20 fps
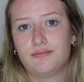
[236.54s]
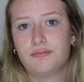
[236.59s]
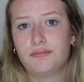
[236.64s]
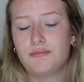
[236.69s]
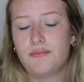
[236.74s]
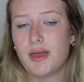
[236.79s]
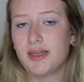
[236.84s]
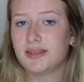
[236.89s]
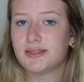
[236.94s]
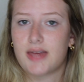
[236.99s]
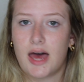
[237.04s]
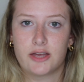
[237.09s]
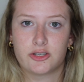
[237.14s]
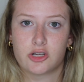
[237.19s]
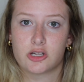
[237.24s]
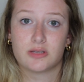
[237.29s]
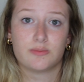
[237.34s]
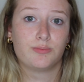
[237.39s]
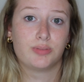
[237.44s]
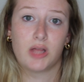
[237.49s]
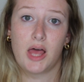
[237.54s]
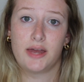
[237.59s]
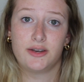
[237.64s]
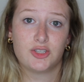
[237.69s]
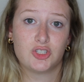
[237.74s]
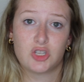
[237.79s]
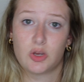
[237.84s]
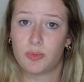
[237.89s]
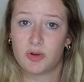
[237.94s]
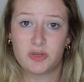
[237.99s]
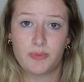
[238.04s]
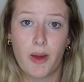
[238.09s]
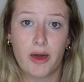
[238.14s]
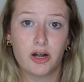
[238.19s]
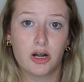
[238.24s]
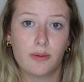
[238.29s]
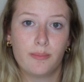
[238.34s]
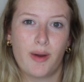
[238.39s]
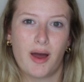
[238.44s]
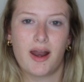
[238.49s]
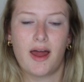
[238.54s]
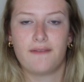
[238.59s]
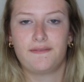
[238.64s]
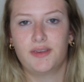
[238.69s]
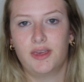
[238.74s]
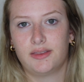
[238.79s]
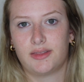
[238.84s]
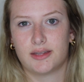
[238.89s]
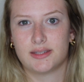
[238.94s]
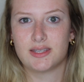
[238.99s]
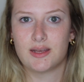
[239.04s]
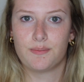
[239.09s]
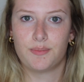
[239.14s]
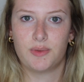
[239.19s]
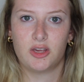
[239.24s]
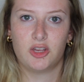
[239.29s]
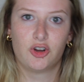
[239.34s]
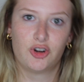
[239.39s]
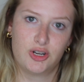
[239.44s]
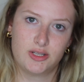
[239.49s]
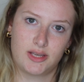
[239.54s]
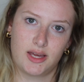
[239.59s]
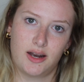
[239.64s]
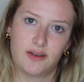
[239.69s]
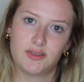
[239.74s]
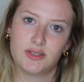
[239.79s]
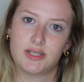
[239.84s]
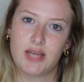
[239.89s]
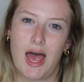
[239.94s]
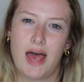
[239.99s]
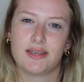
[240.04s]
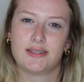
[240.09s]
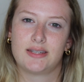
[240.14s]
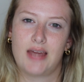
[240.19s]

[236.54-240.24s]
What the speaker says: makes the eyeshadows blend so much better, but I feel like that's something you're just gonna have to test